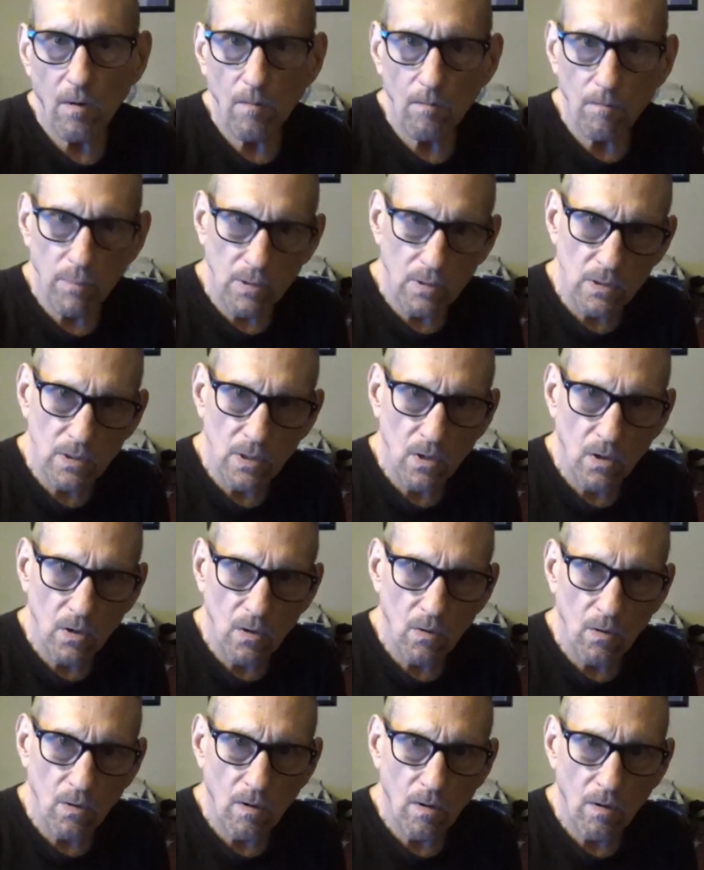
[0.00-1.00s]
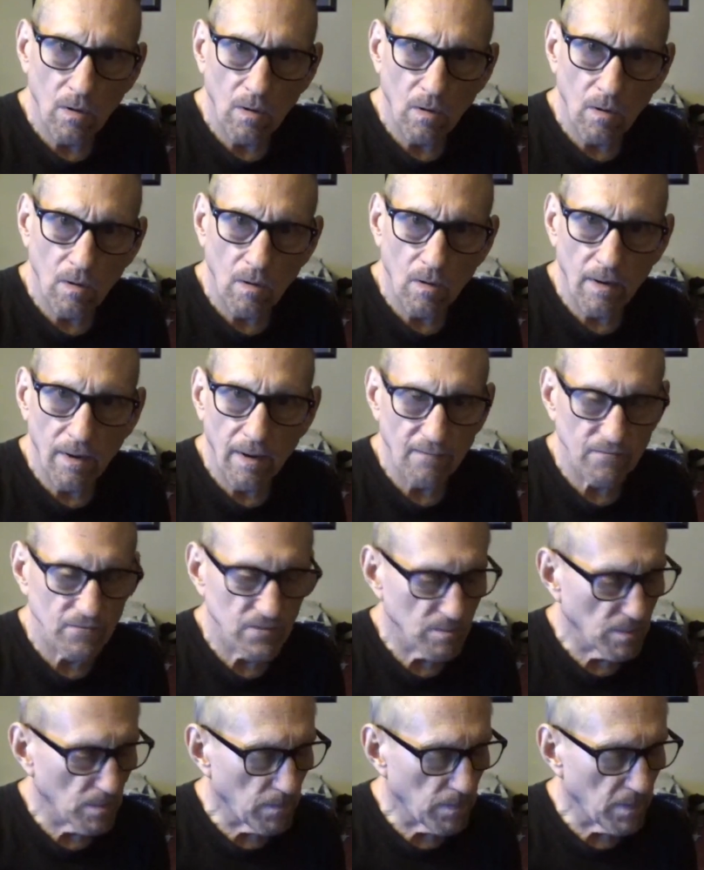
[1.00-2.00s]
below or a half
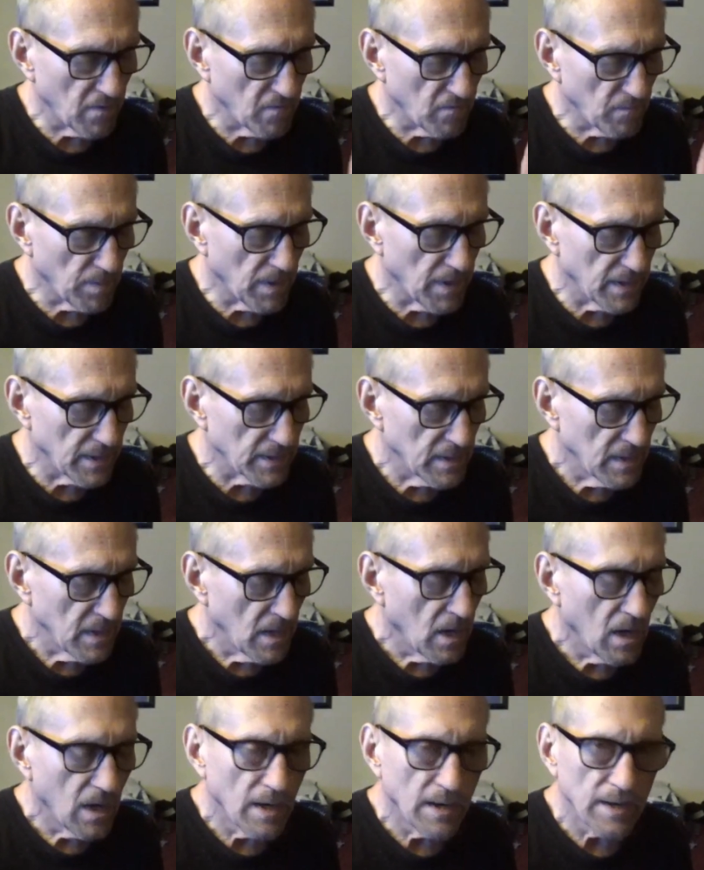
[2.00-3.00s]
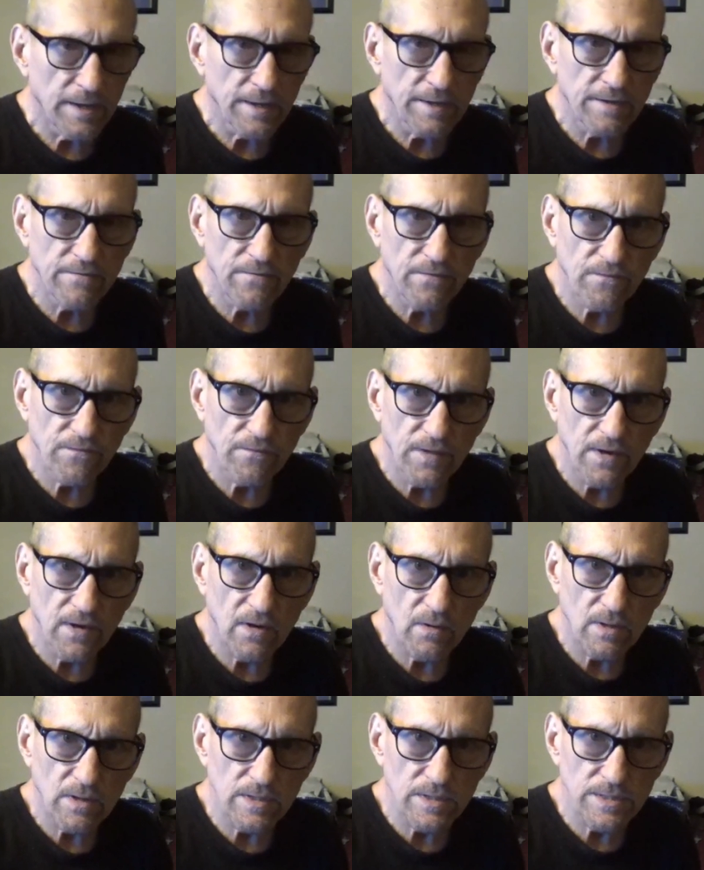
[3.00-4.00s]
step above, but if there
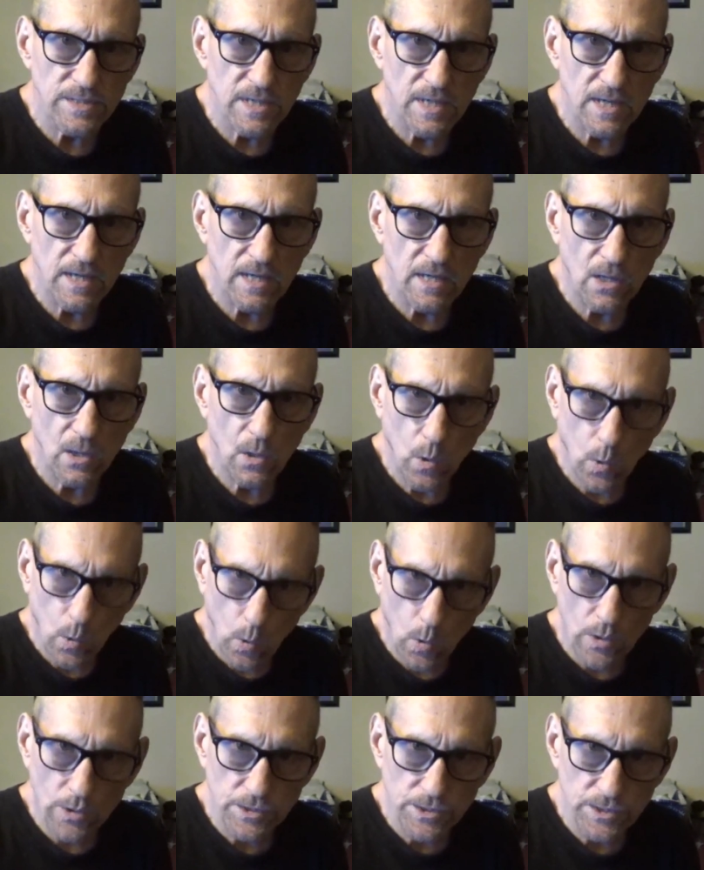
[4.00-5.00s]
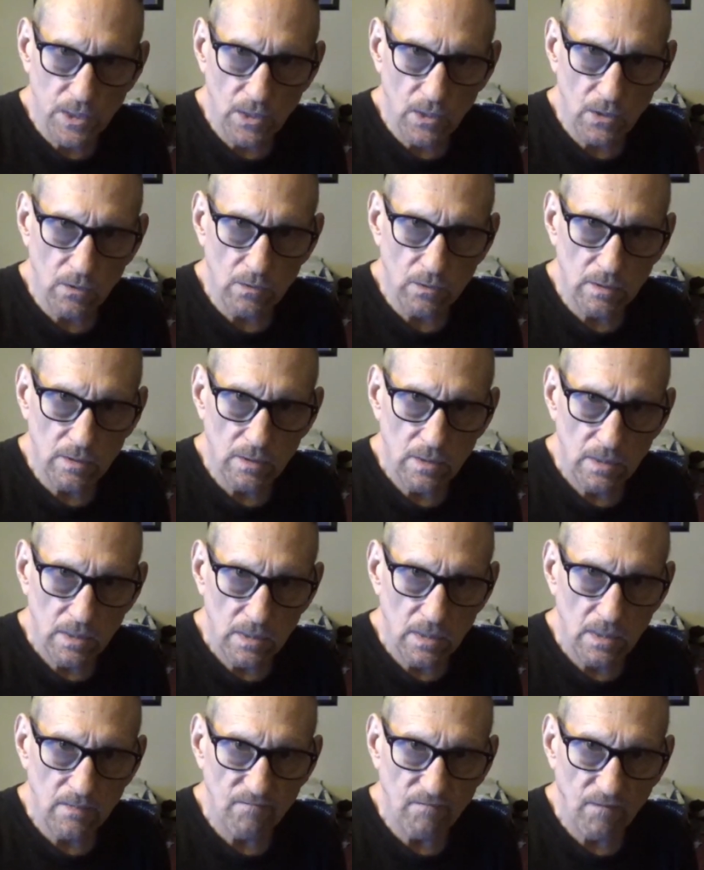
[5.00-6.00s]
is a chord tone
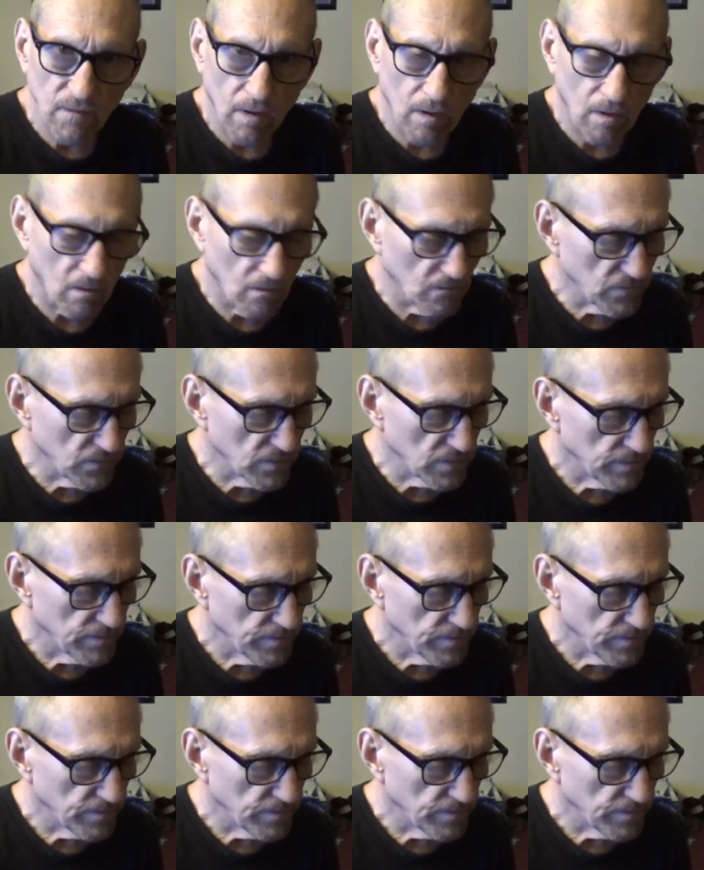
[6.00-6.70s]
involved,